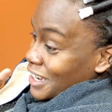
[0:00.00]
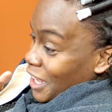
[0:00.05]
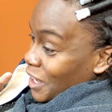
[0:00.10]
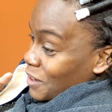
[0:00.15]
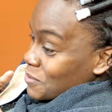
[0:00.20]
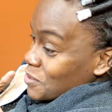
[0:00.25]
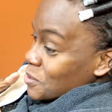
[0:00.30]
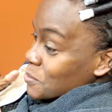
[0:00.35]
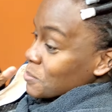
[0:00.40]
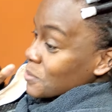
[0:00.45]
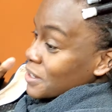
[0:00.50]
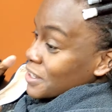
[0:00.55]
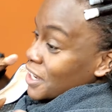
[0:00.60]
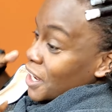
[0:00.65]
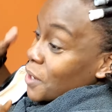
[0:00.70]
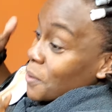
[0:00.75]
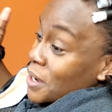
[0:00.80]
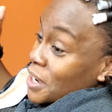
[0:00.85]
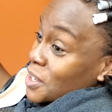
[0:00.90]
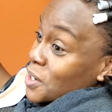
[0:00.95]
have to, but
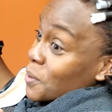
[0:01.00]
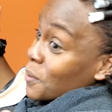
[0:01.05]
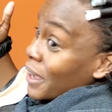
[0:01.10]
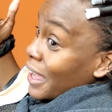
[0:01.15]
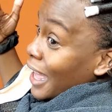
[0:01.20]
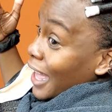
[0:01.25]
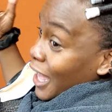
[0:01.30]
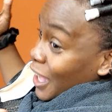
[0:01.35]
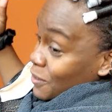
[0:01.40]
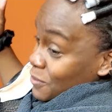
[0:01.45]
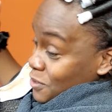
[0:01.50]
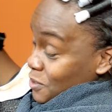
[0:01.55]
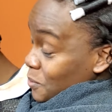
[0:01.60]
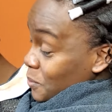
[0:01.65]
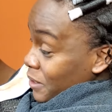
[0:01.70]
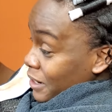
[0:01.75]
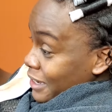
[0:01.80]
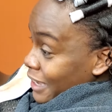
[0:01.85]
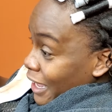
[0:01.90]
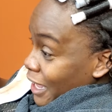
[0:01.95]
now I know I have to
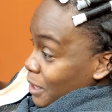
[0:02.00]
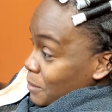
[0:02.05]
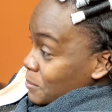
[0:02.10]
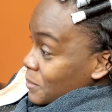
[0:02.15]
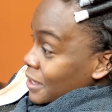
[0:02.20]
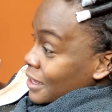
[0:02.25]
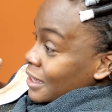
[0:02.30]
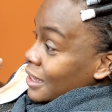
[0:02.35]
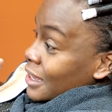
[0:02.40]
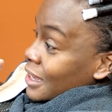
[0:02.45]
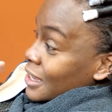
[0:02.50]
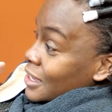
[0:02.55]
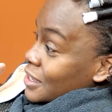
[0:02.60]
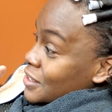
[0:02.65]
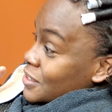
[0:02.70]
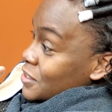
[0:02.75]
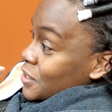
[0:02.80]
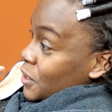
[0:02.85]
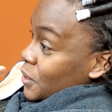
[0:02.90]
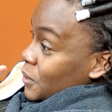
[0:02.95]
wear a cap.
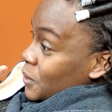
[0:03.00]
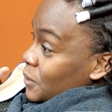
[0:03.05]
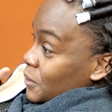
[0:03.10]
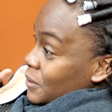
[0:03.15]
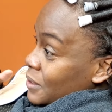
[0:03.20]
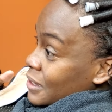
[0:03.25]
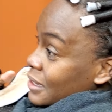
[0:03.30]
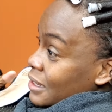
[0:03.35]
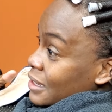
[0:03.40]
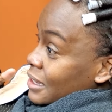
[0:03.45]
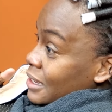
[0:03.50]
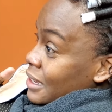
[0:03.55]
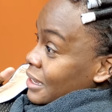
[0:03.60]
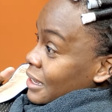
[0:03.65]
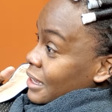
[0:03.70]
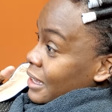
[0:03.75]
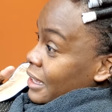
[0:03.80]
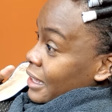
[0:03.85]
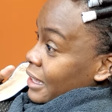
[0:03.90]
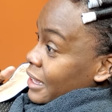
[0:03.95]
So
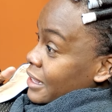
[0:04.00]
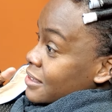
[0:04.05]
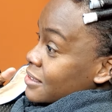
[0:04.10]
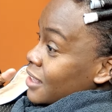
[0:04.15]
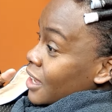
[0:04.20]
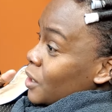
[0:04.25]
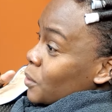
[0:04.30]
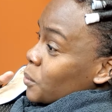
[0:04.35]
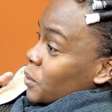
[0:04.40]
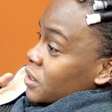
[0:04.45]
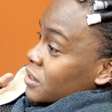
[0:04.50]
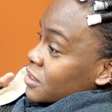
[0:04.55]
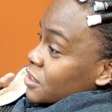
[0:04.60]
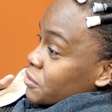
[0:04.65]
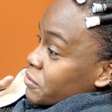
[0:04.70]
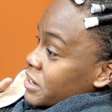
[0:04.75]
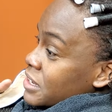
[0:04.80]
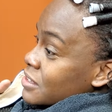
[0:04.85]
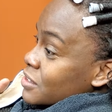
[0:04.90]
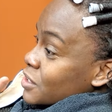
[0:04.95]
it's not worth the
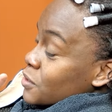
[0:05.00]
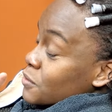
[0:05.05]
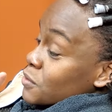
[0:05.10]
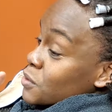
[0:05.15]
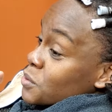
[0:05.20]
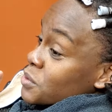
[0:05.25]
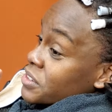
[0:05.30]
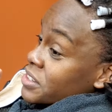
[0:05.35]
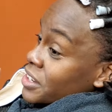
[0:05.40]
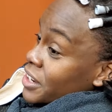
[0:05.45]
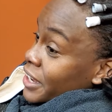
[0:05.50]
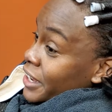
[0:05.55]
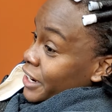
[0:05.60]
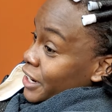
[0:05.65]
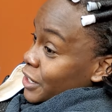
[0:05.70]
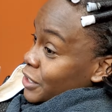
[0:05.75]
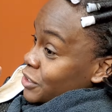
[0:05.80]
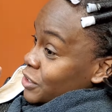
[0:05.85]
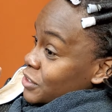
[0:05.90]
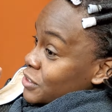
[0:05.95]
risk of losing your
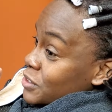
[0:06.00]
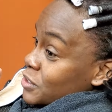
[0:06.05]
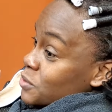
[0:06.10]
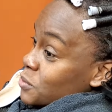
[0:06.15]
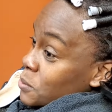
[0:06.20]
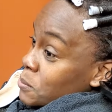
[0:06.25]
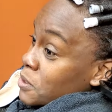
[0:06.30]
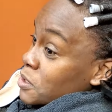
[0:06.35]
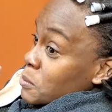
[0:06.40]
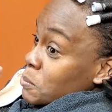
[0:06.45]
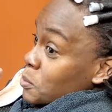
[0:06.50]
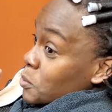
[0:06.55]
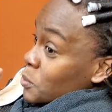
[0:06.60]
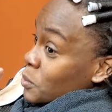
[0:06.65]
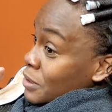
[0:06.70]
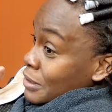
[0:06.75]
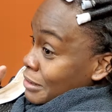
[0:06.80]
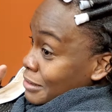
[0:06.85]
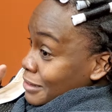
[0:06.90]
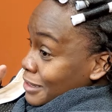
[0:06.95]
hair just to swim in the
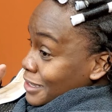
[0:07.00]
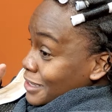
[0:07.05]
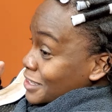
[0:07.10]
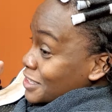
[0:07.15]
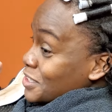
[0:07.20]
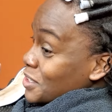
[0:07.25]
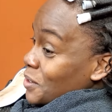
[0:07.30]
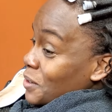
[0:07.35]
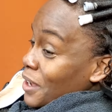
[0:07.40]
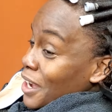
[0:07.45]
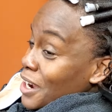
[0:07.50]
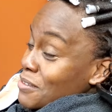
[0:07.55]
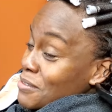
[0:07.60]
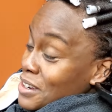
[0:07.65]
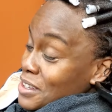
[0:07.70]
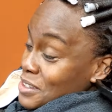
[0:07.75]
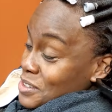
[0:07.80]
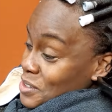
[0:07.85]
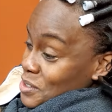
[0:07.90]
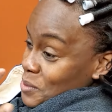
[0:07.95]
pool. So I'd
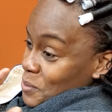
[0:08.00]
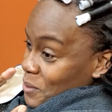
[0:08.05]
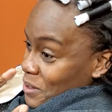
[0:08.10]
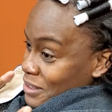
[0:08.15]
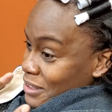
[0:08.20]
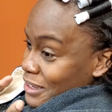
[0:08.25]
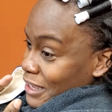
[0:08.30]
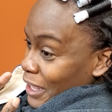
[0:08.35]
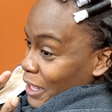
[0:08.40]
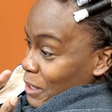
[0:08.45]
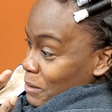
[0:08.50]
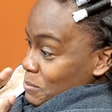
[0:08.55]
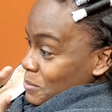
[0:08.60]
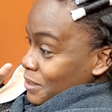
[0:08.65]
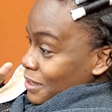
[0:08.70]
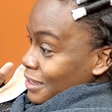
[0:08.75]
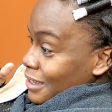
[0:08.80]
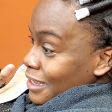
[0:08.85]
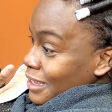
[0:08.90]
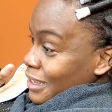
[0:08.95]
rather just wear the cap
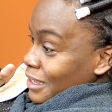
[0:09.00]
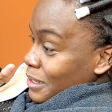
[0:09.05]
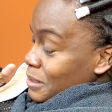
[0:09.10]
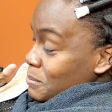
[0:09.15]
and